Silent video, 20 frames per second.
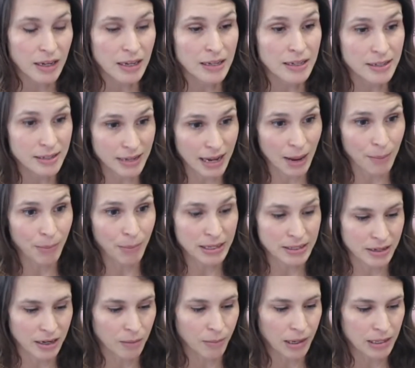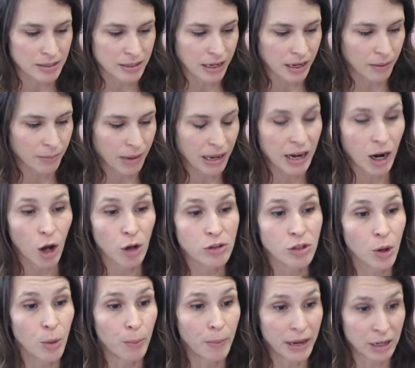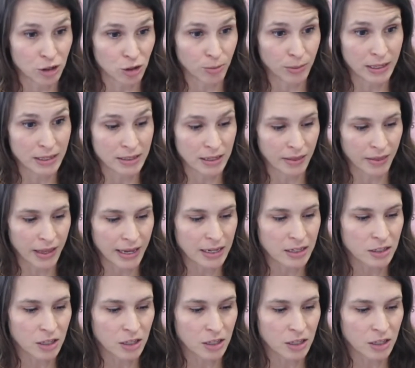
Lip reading: step by step, and also measurements and things.